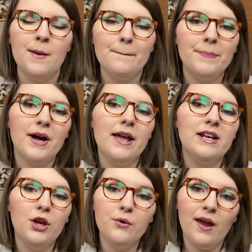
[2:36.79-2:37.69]
But
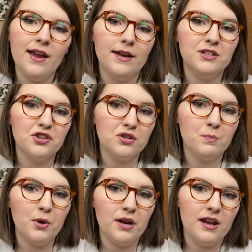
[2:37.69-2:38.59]
you can just
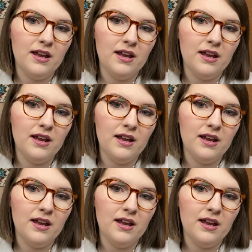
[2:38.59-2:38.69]
put it